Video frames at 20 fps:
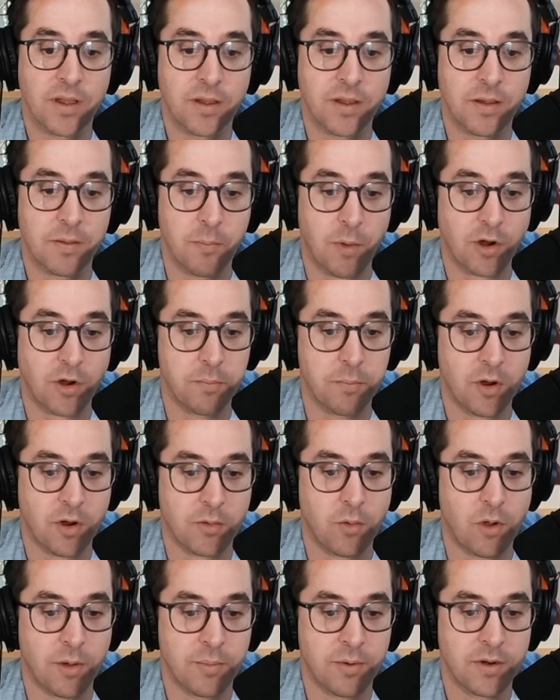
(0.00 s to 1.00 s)
Mark Mark
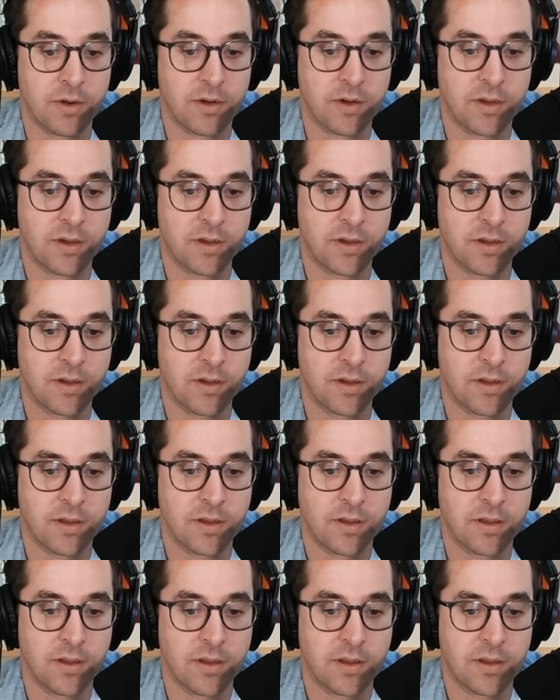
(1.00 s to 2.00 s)
Wahlberg. Yeah.
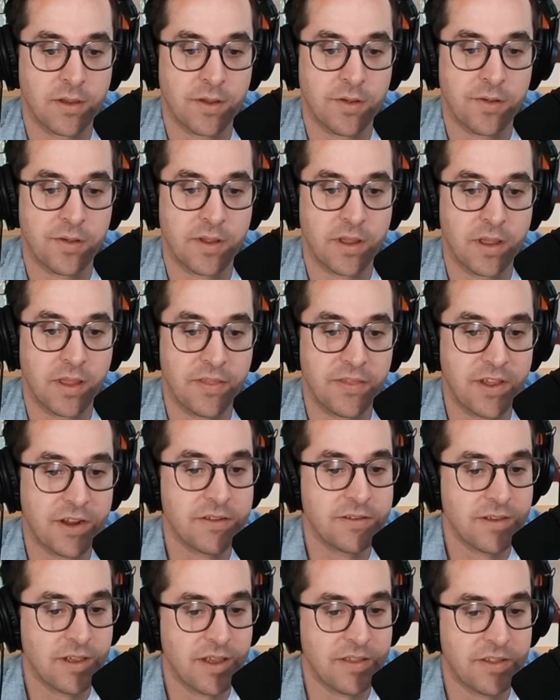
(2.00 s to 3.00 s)

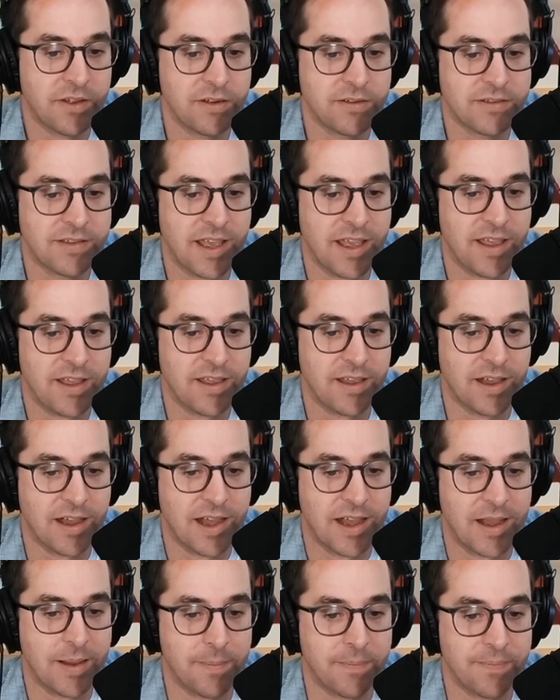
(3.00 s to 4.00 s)
There's a there's a
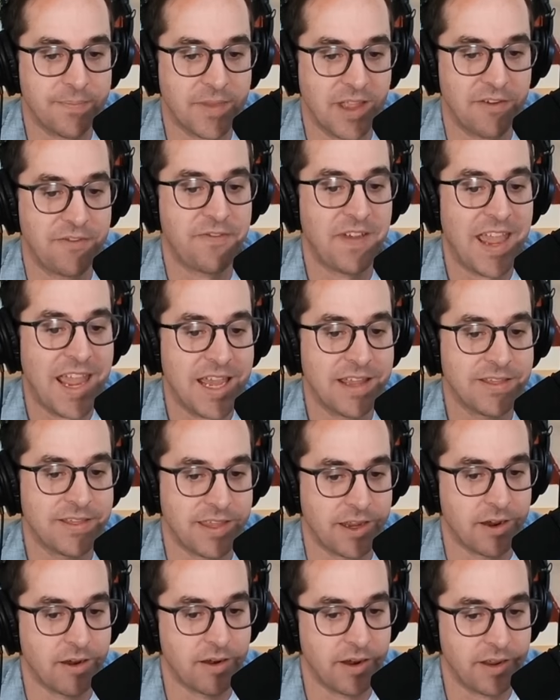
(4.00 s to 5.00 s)
um a fan
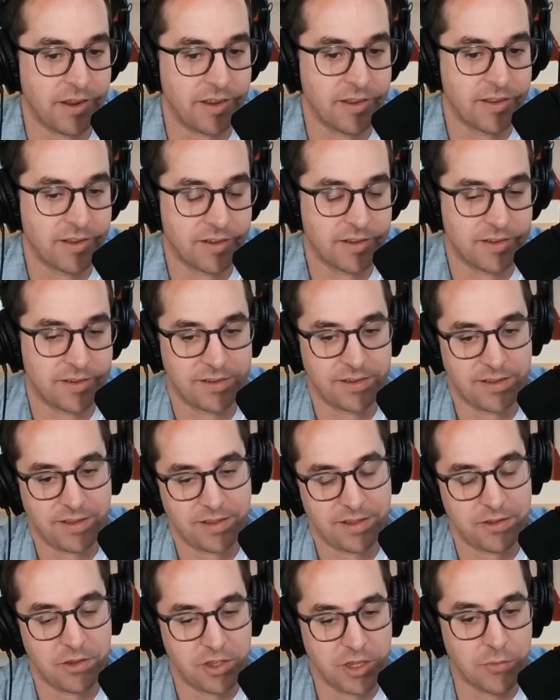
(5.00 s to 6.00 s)
theory,
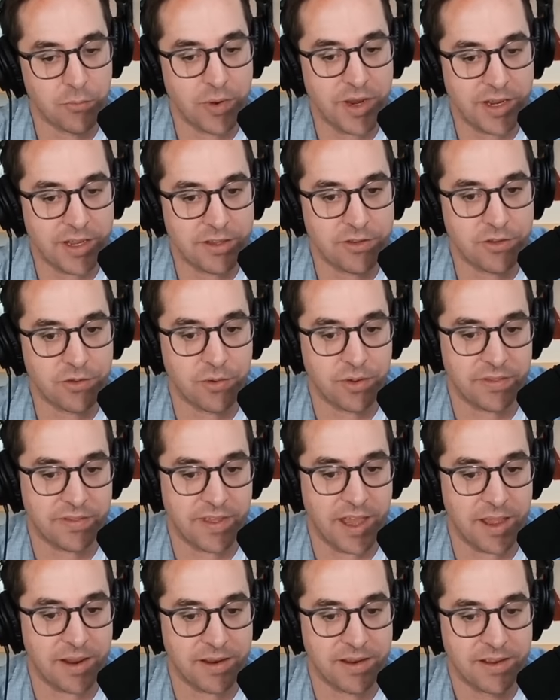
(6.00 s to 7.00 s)
and you can read into it
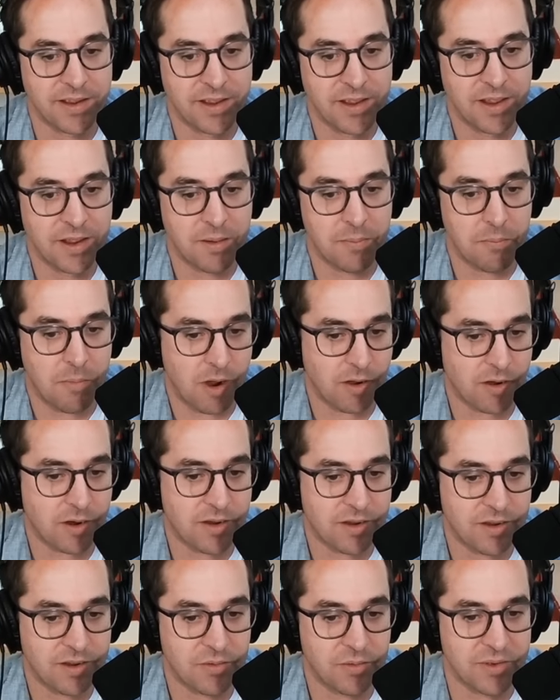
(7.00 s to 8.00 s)
that Mark
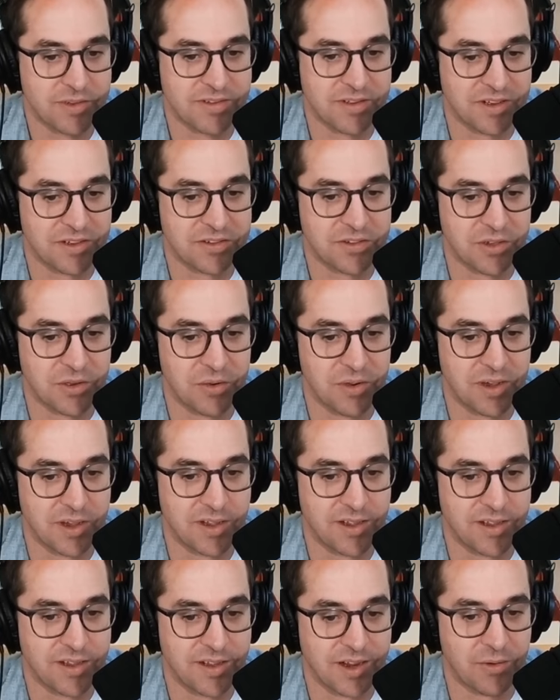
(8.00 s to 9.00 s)
was also
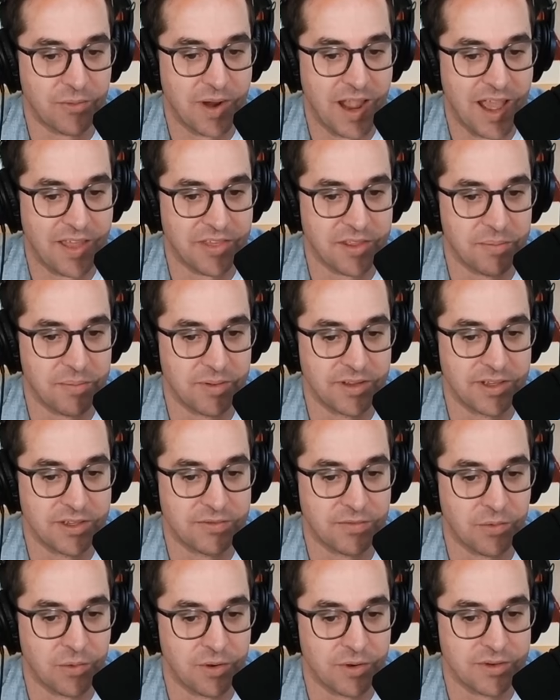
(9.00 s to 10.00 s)
a, a rat in the police
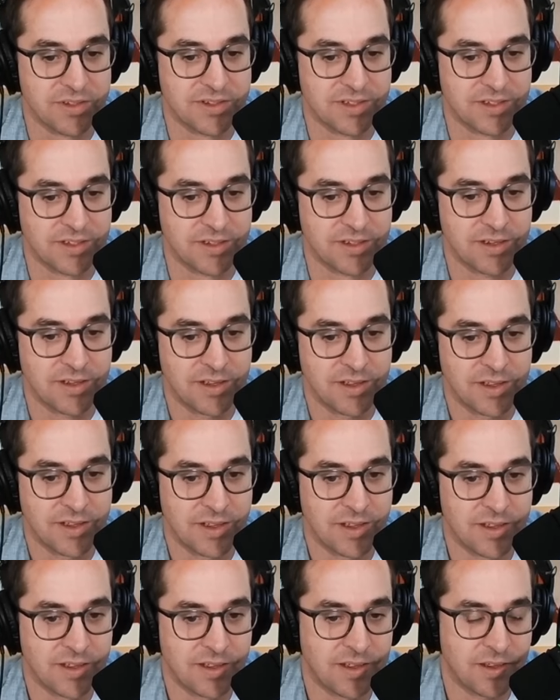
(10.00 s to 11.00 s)
force and
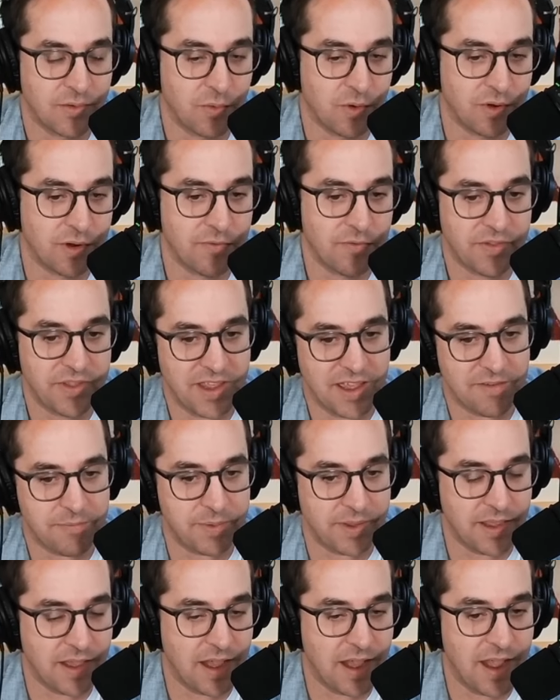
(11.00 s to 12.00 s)
working for the
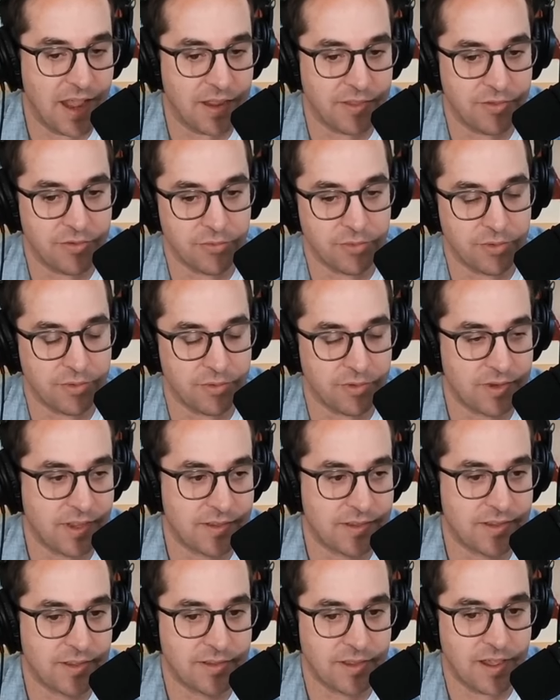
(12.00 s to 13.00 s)
FBI through
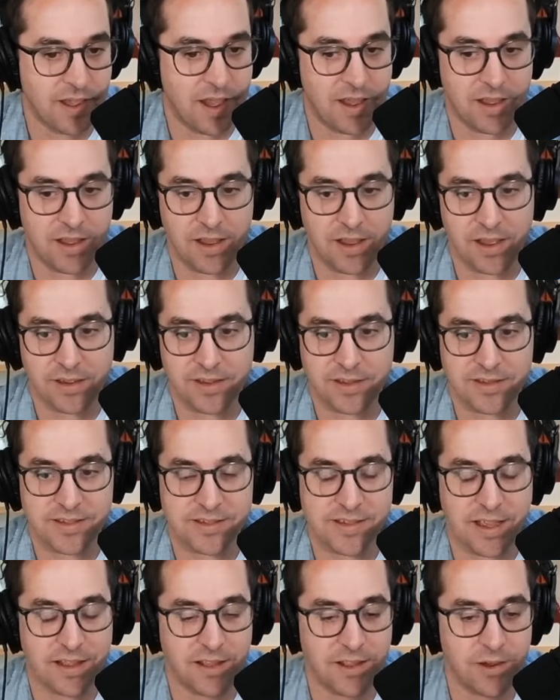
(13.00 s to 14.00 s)
uh,
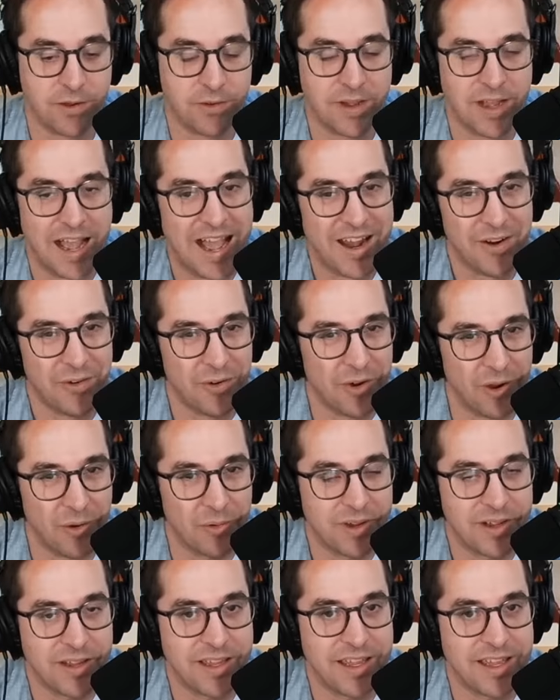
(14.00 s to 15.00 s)
Costello. I don't know.
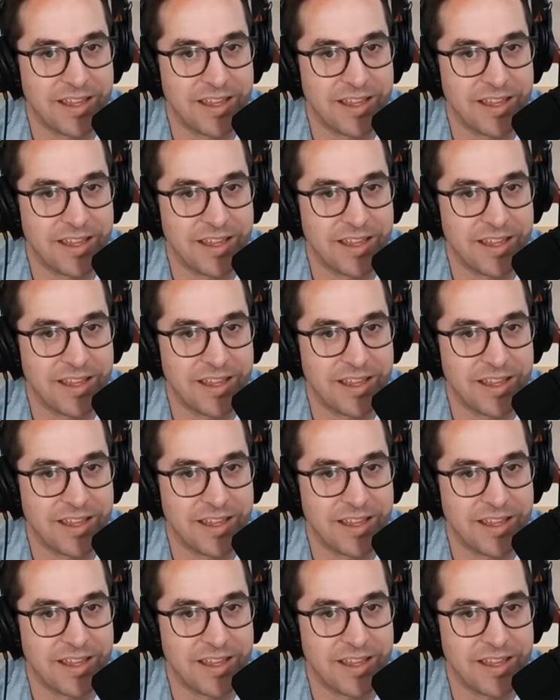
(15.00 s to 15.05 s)
It, eh,